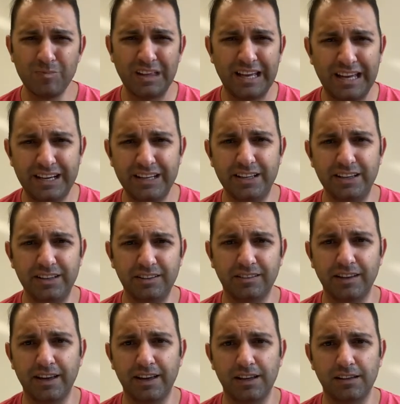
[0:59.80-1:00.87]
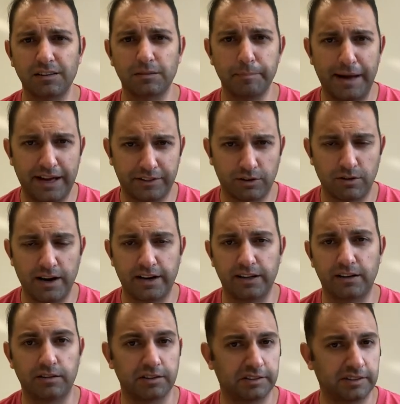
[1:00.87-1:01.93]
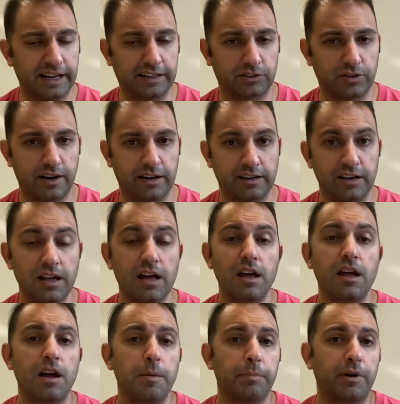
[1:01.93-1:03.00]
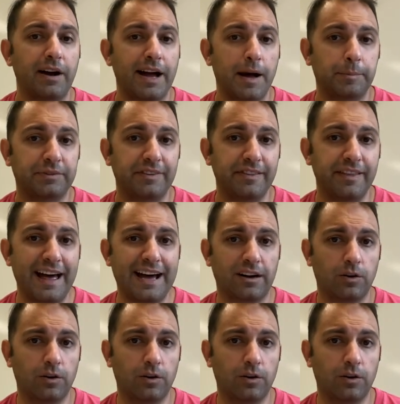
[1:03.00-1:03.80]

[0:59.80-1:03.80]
and he needs a math credit or a stats credit, perhaps that